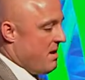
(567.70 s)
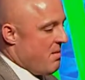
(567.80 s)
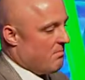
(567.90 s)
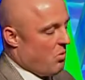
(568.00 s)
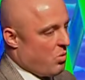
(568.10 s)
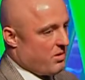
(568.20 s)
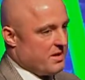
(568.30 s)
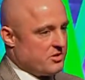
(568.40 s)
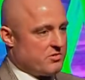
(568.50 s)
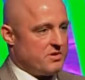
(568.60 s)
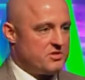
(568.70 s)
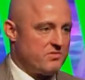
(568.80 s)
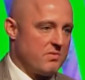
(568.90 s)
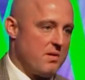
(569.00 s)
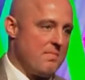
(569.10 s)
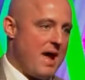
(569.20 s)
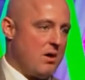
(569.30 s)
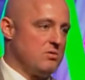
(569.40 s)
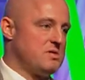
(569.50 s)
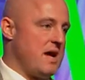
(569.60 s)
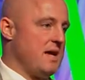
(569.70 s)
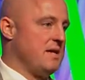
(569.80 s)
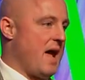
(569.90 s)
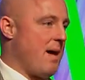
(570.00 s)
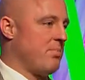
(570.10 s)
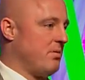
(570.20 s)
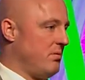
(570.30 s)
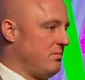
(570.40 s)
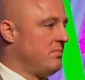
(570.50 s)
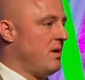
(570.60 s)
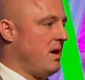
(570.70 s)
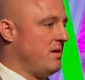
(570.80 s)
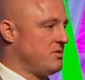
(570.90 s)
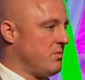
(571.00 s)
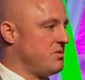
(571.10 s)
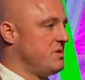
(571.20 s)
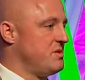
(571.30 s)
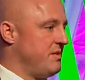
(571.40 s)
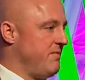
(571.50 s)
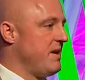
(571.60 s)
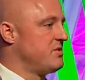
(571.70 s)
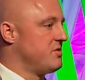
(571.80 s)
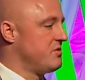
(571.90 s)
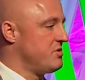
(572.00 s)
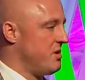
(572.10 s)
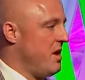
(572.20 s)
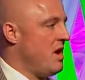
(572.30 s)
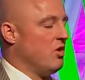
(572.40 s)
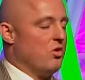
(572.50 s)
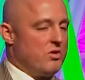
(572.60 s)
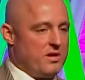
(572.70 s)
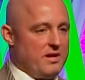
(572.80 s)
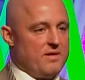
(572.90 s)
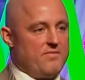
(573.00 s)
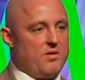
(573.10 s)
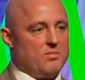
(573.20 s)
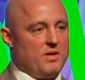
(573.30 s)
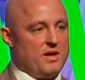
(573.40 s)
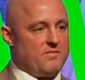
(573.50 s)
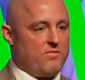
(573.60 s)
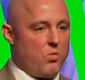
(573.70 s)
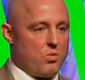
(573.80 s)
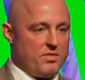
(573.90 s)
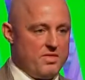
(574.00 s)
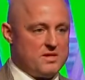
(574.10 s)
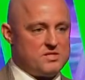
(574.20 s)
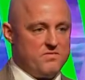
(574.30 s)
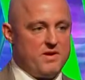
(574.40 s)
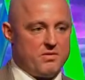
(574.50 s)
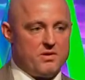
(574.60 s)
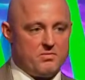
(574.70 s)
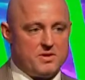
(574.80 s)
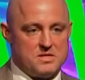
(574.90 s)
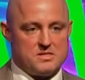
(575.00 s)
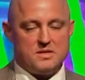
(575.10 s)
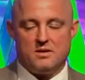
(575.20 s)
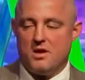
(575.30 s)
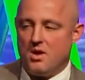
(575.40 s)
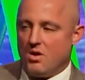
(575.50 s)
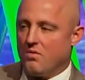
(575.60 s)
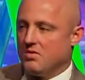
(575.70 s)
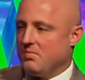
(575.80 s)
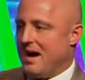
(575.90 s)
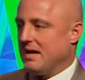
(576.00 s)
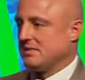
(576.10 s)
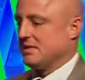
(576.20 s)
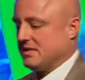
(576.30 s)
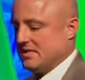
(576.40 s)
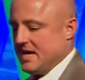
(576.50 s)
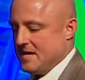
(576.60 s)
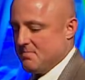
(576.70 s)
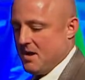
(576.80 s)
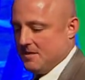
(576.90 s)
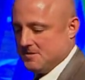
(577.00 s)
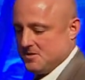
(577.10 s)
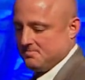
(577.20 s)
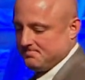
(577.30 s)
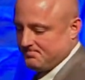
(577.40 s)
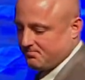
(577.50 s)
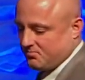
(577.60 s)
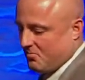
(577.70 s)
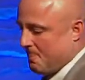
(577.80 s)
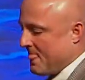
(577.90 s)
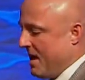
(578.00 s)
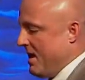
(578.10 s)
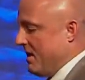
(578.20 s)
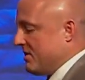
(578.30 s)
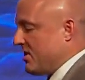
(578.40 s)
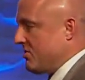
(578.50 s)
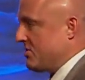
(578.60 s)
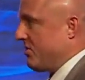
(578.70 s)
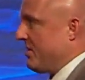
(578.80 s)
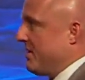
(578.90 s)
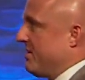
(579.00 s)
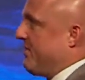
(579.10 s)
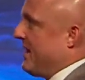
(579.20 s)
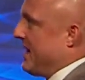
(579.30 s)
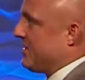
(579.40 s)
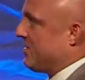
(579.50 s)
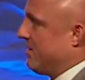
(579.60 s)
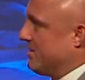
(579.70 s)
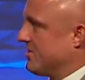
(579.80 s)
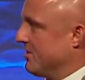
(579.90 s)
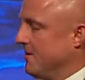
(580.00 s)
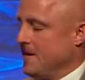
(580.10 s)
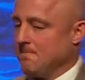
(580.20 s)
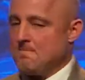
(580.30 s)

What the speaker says: more interest from outside capital sources, investors, looking at farmland for this very reason over the past 6 to 8 months. Let's also look at the financial uncertainty.